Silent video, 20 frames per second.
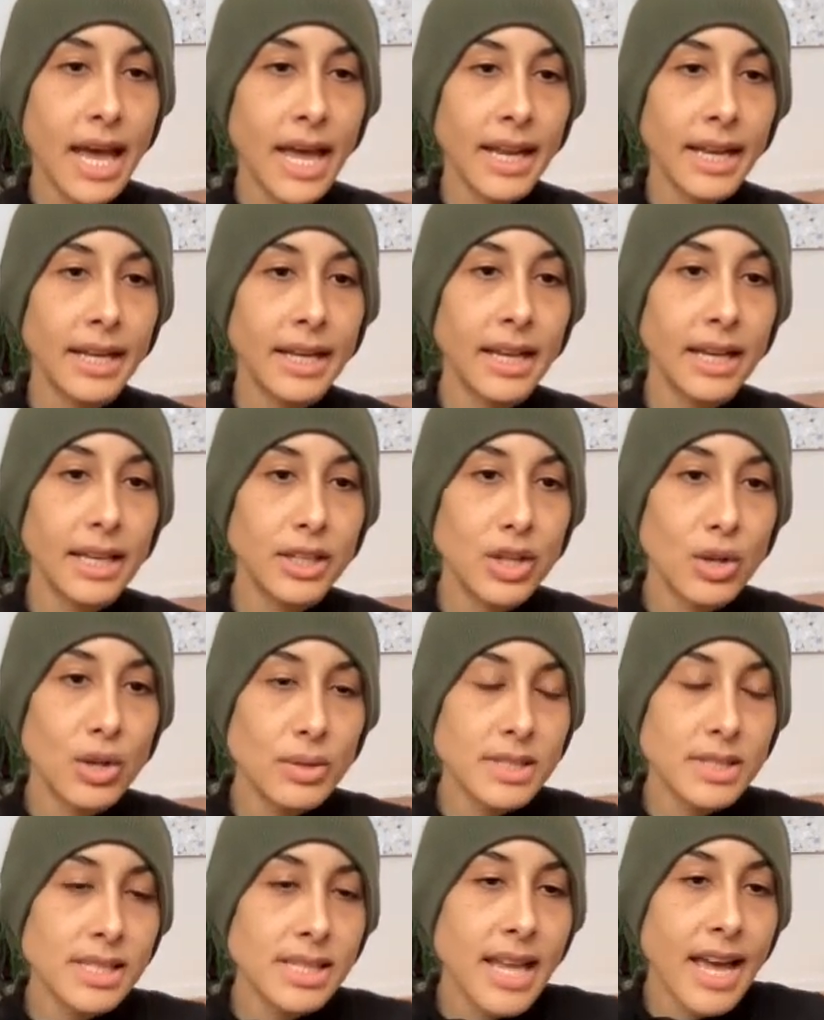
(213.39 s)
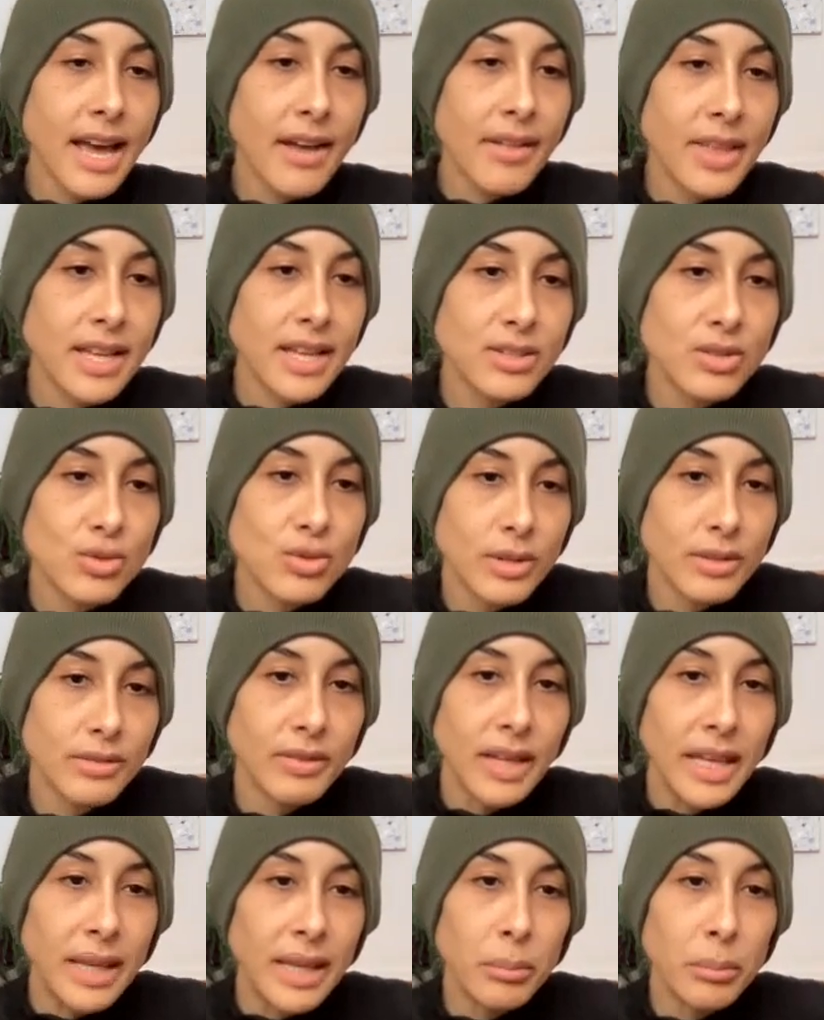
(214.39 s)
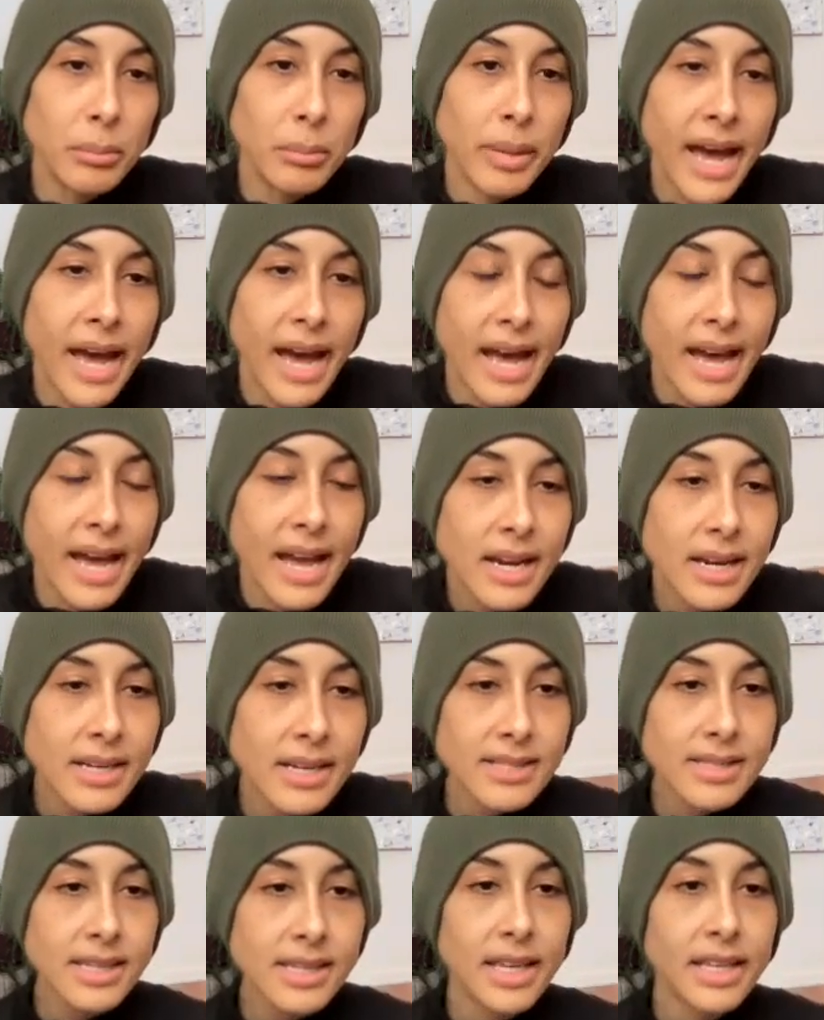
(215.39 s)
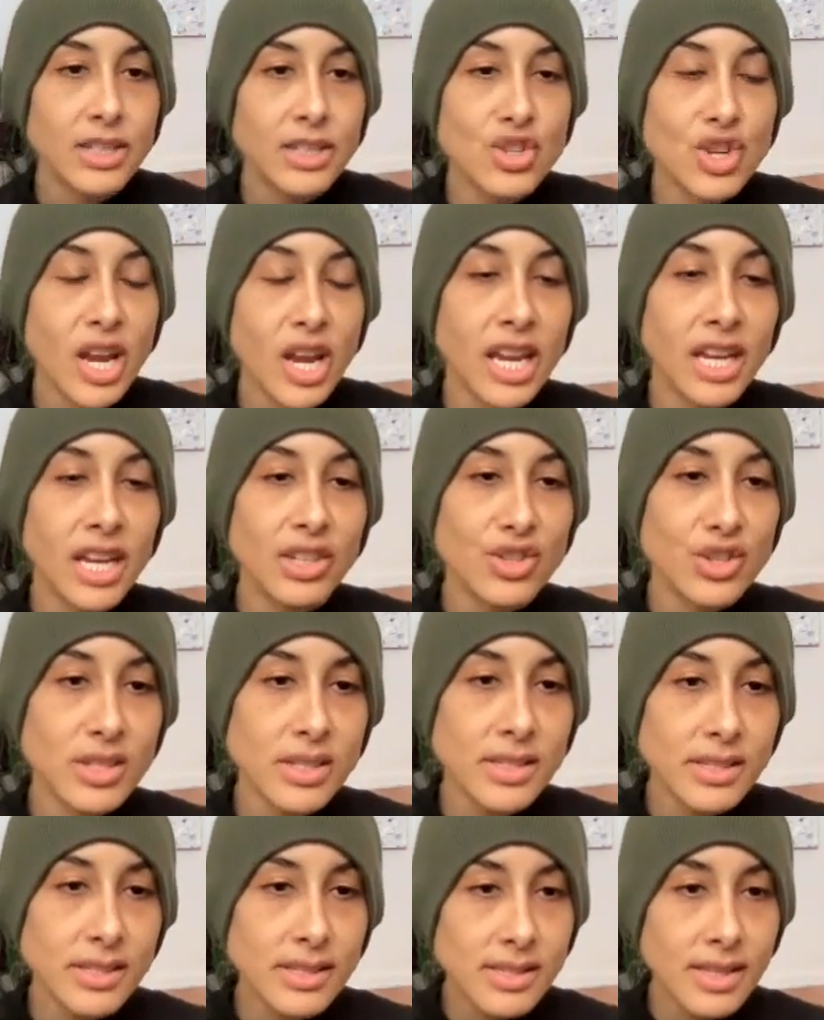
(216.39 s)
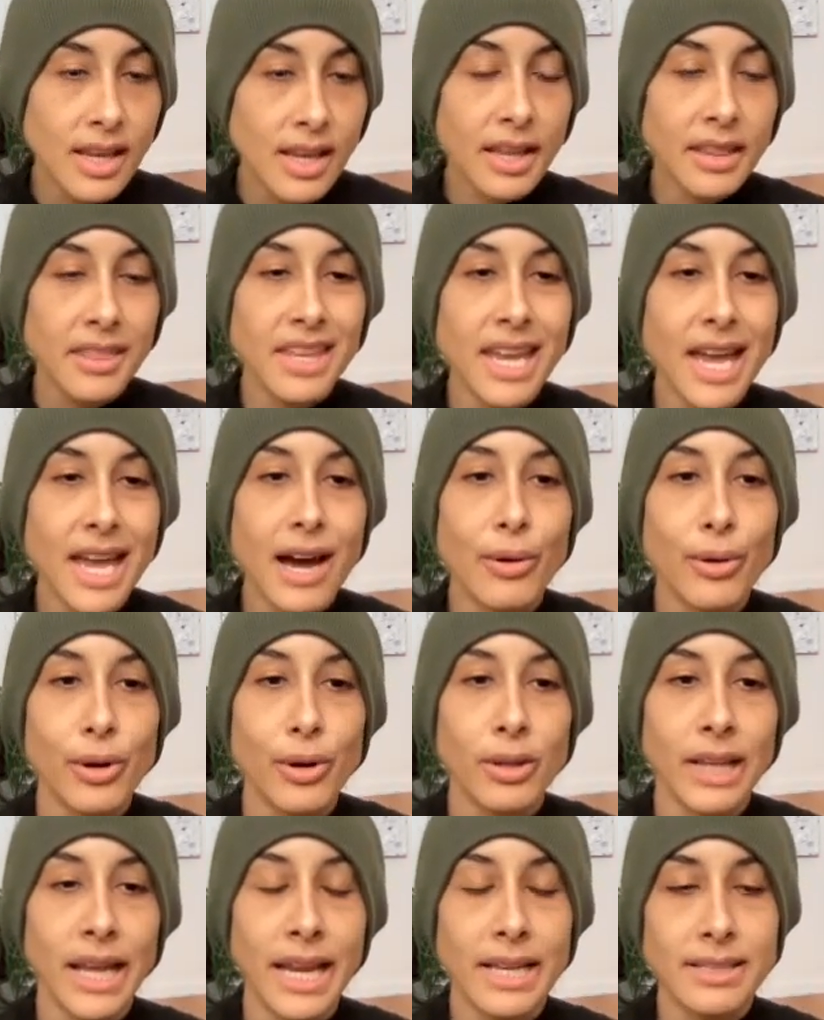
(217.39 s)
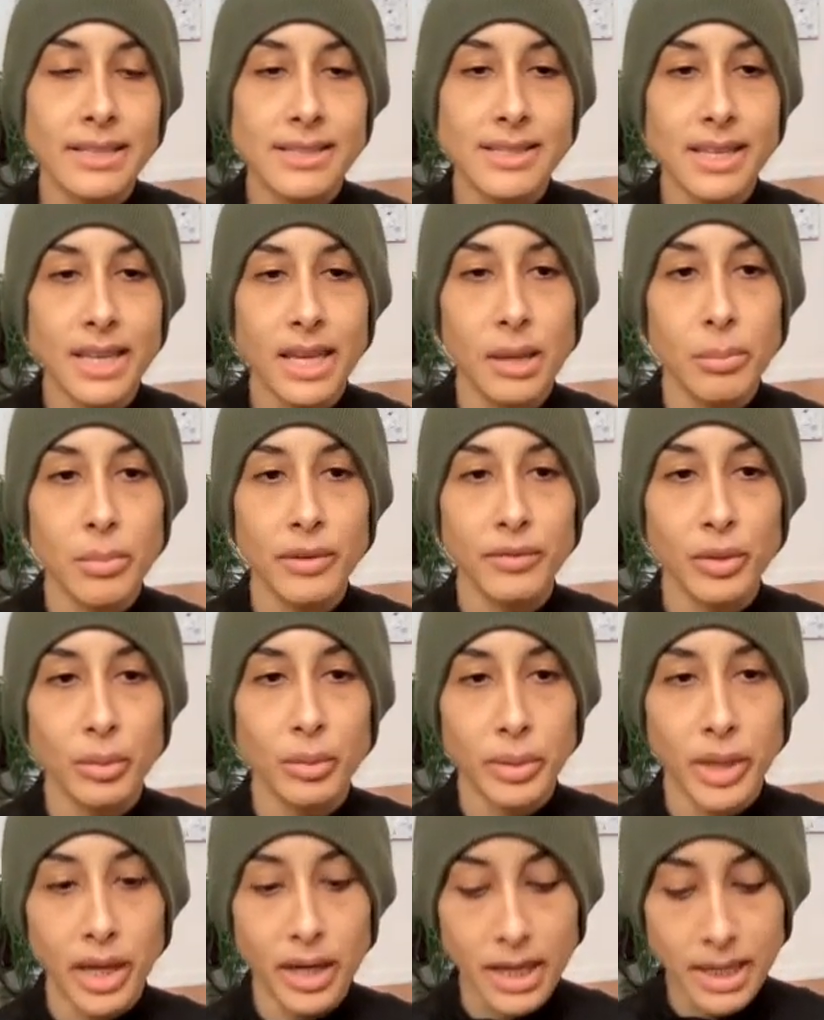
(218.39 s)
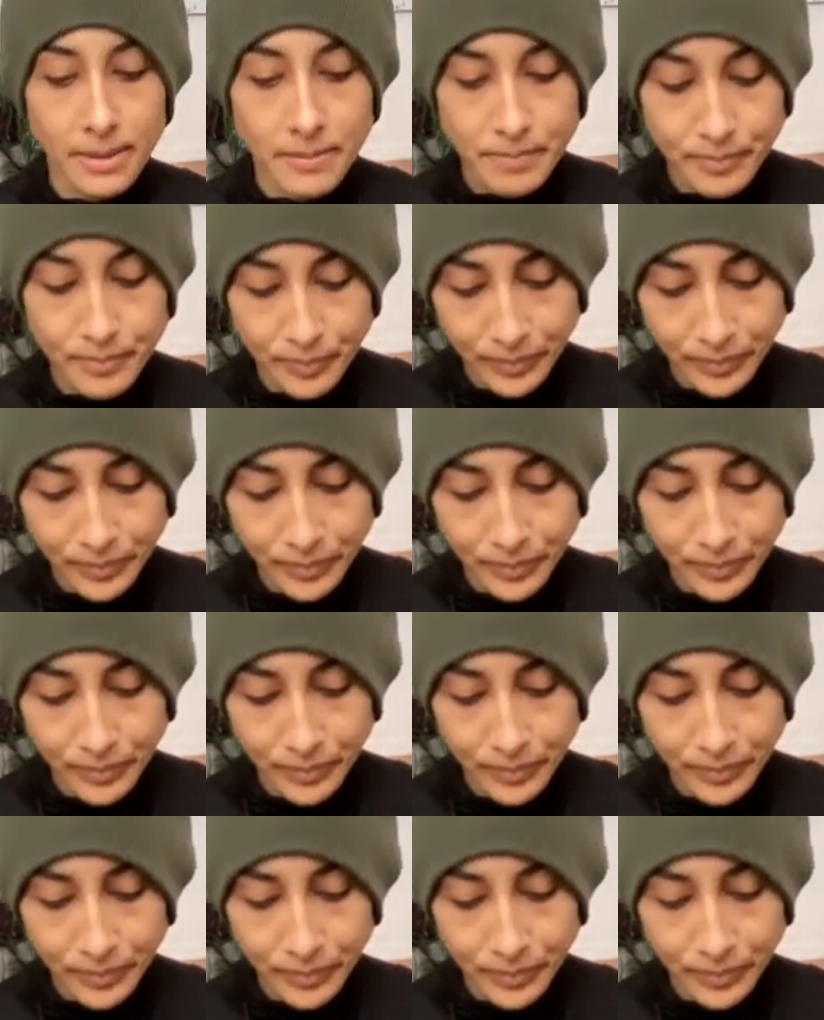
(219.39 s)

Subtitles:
and noticing how that sort of impacts and changes the outer landscape of the body.